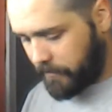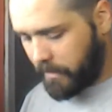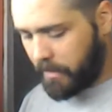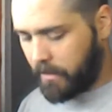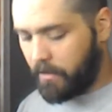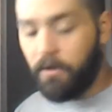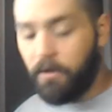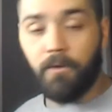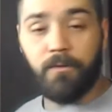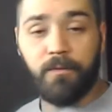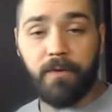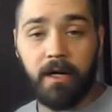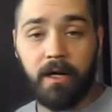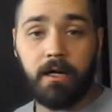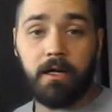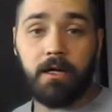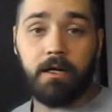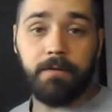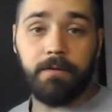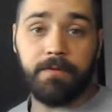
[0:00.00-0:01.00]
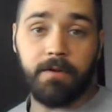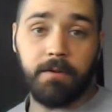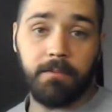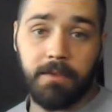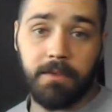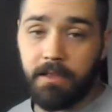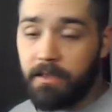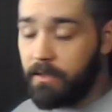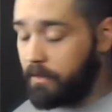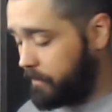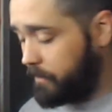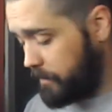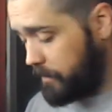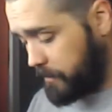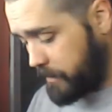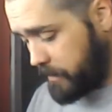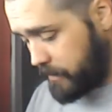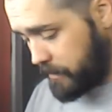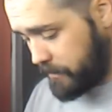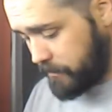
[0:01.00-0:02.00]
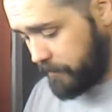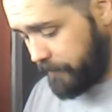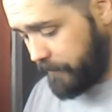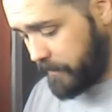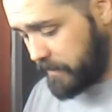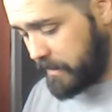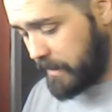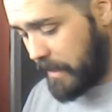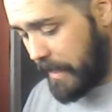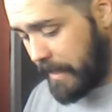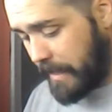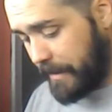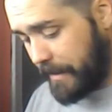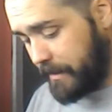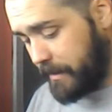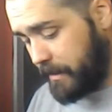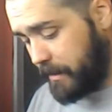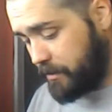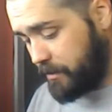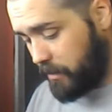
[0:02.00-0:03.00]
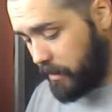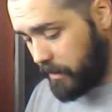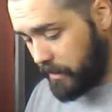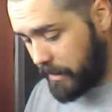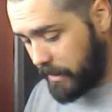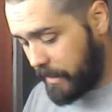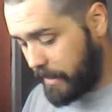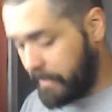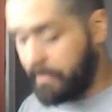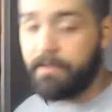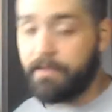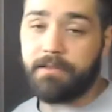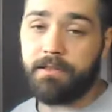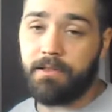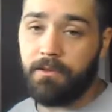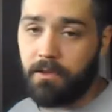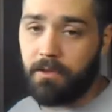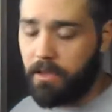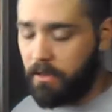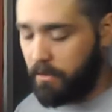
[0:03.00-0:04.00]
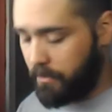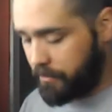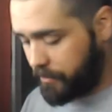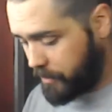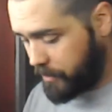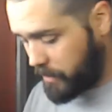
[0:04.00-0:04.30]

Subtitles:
Go figure for me. I mean, if it's not on the Detroit Lions, who knows,